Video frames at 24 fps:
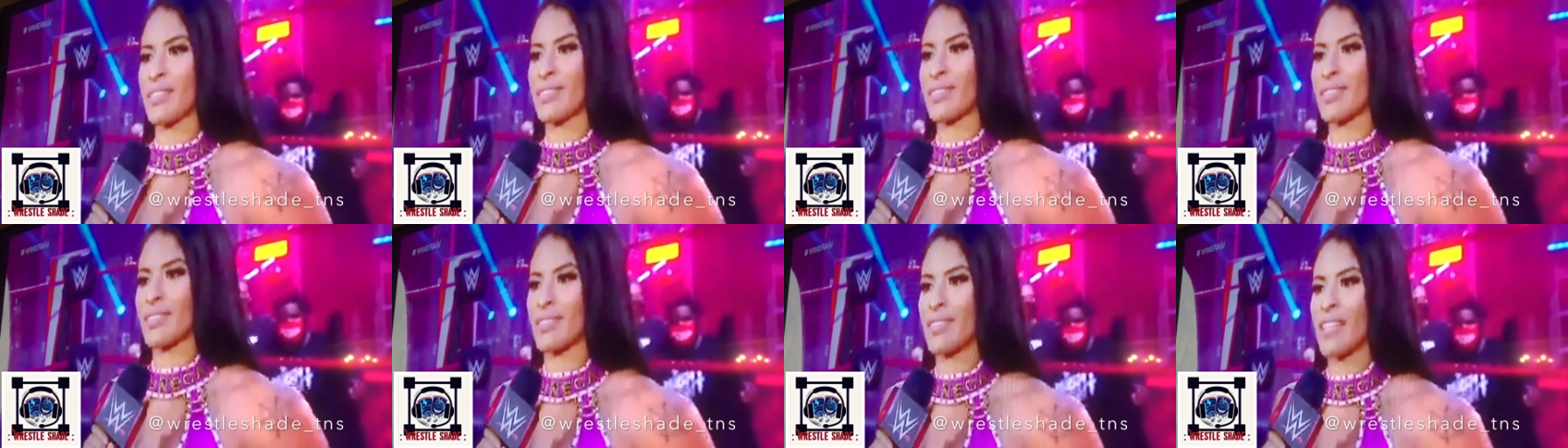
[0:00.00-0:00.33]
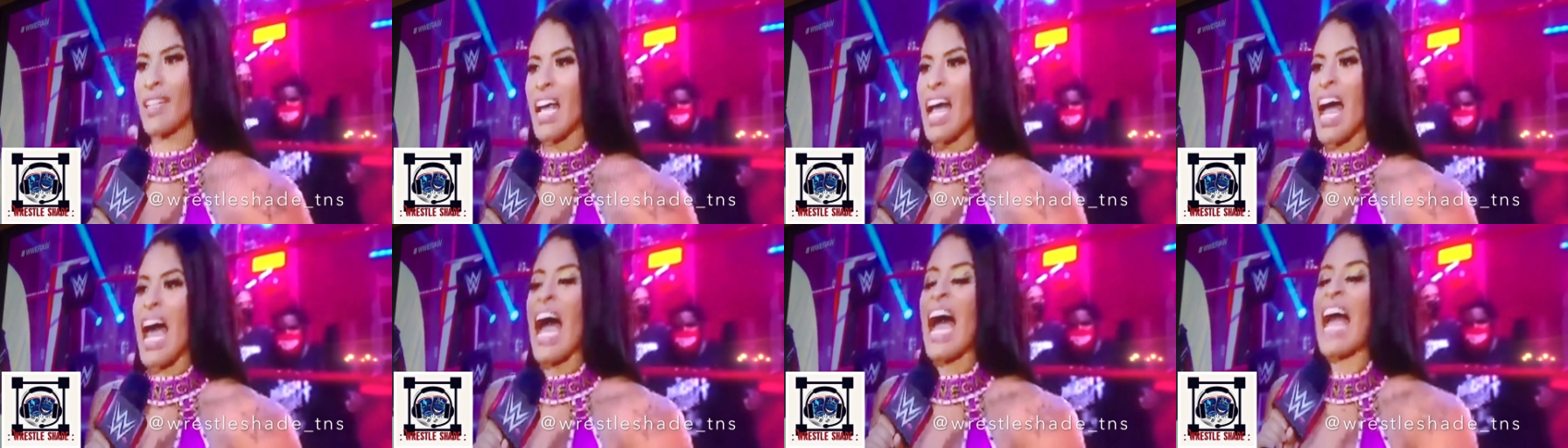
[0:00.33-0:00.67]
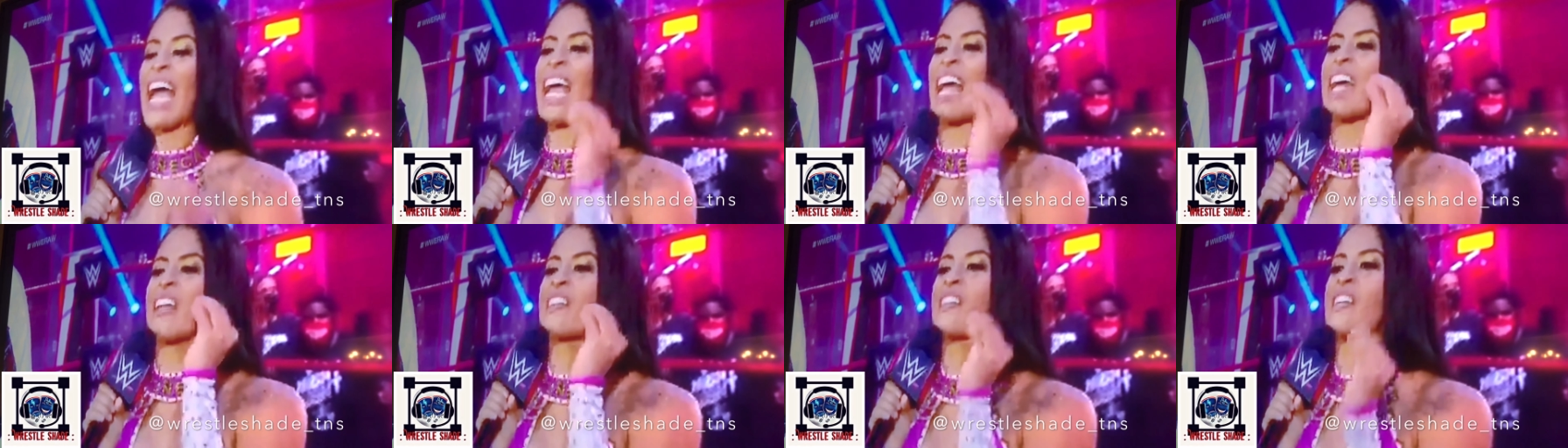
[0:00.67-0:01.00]
Well, she done got
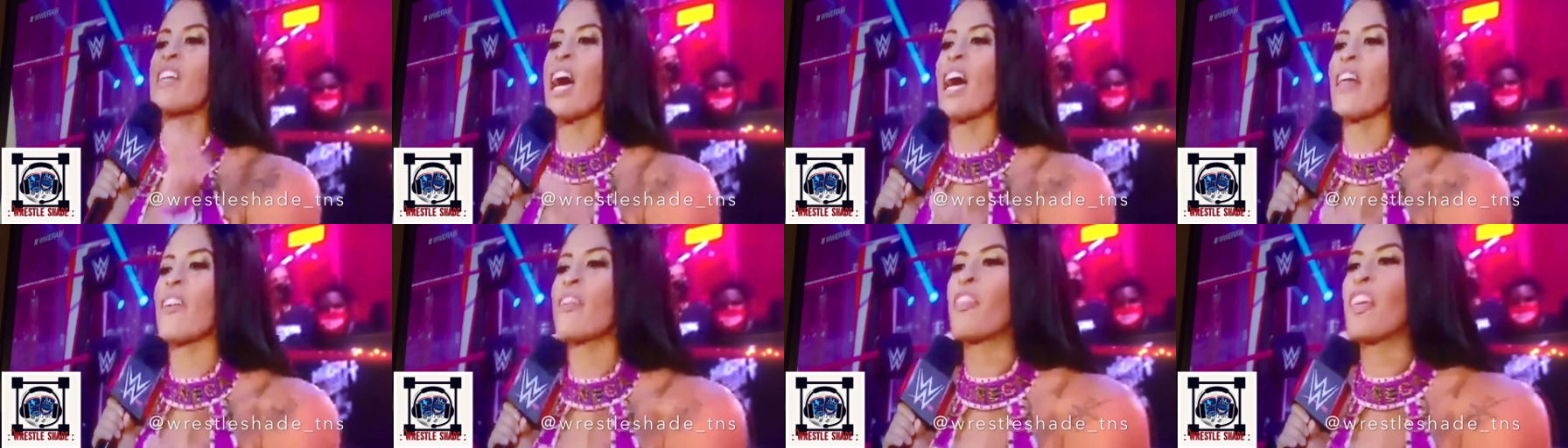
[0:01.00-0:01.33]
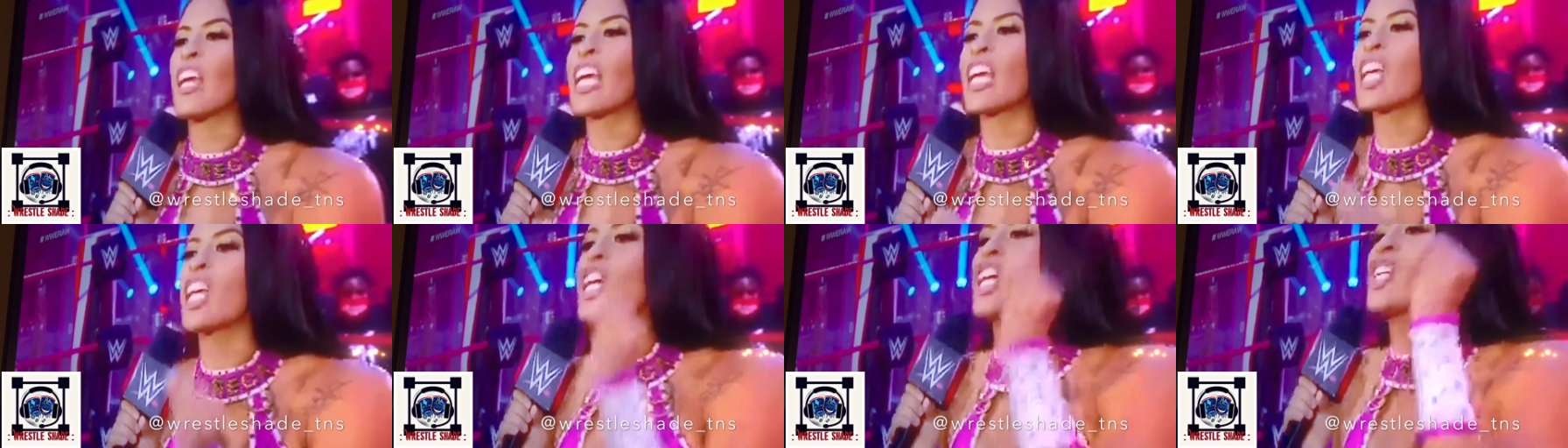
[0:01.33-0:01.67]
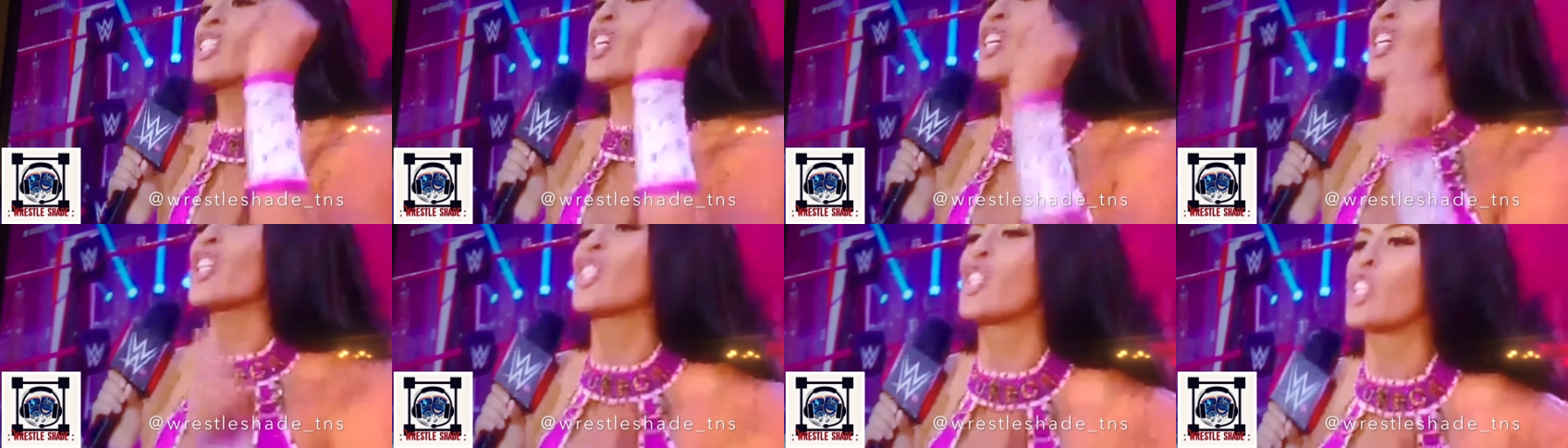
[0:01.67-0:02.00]
thugged out a little
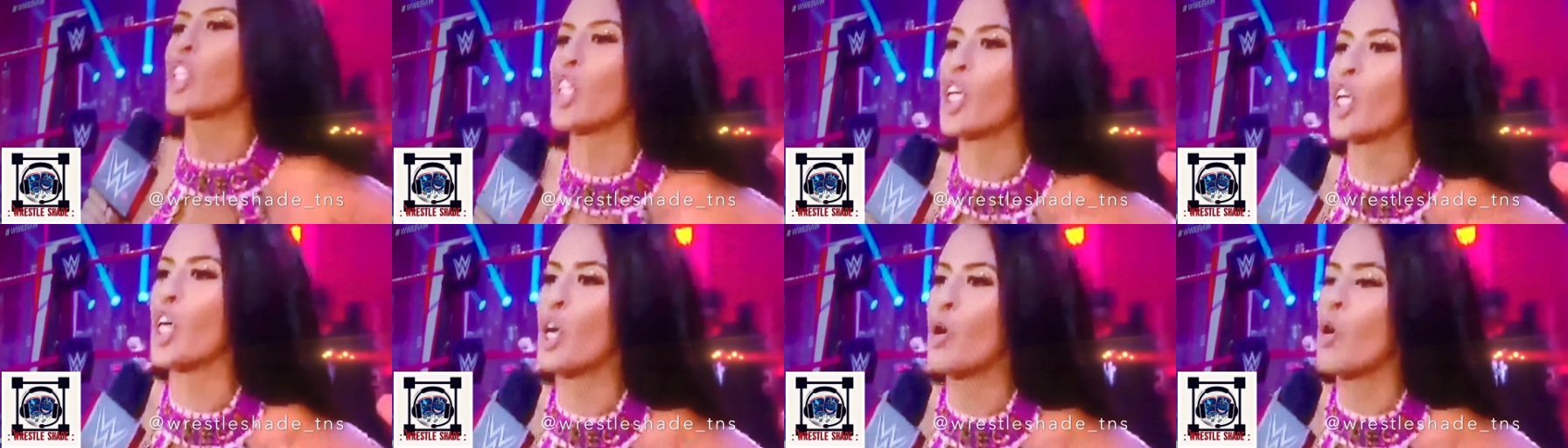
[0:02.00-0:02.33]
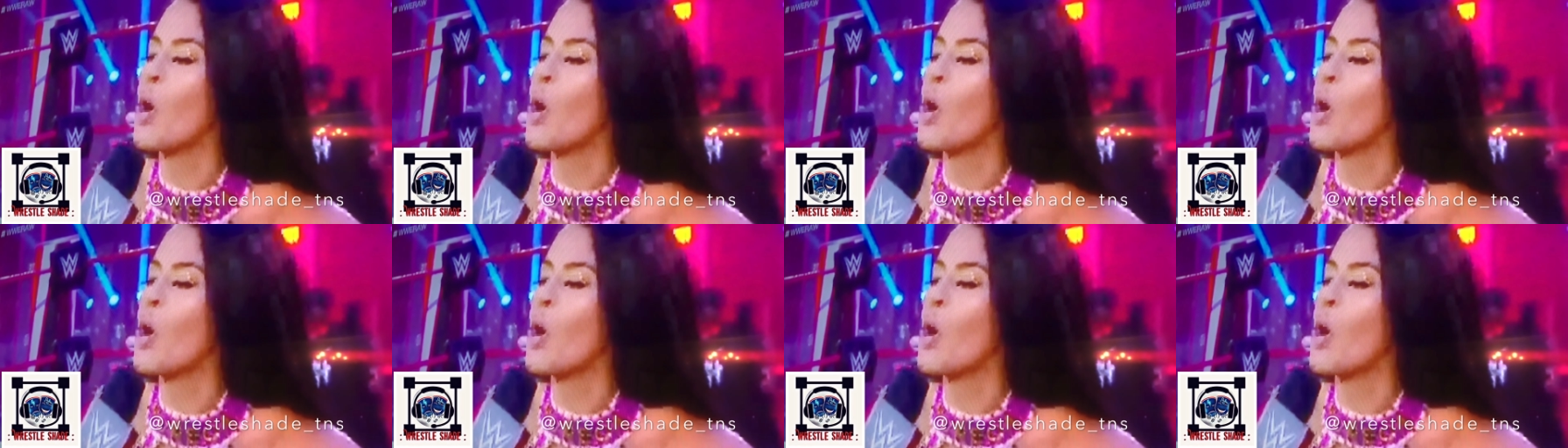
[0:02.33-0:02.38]
bit. Nothing to